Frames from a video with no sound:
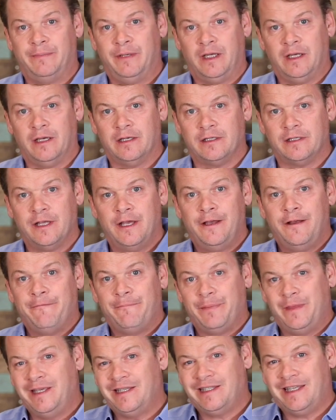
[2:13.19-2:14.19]
because
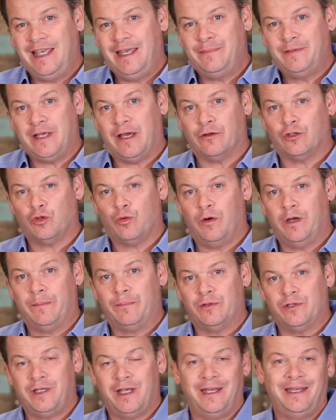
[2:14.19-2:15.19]
this keeps out
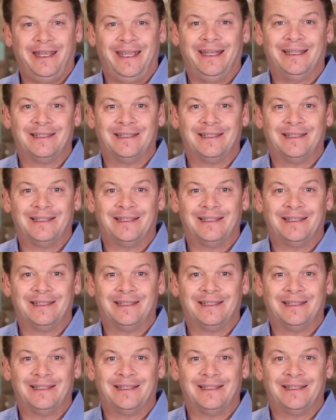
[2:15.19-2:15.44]
20%.